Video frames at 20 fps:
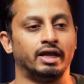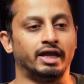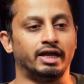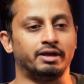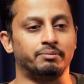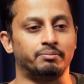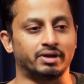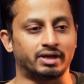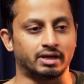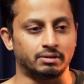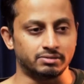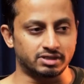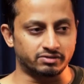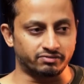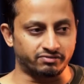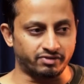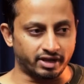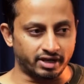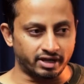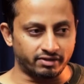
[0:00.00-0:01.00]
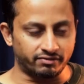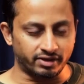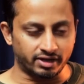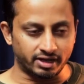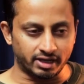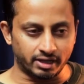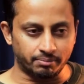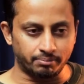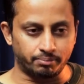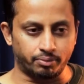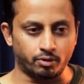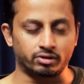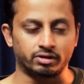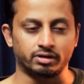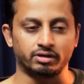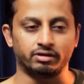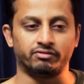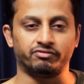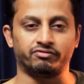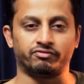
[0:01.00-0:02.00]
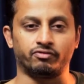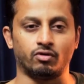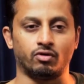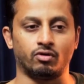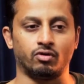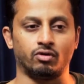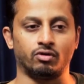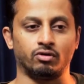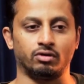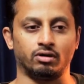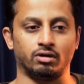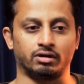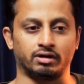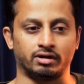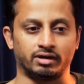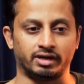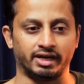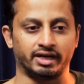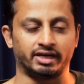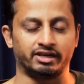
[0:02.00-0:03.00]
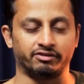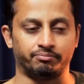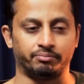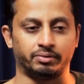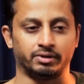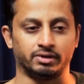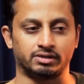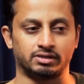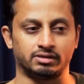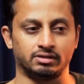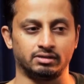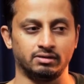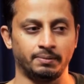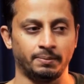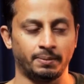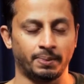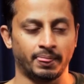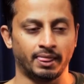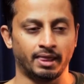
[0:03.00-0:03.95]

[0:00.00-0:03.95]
it becomes very, very important for a creative person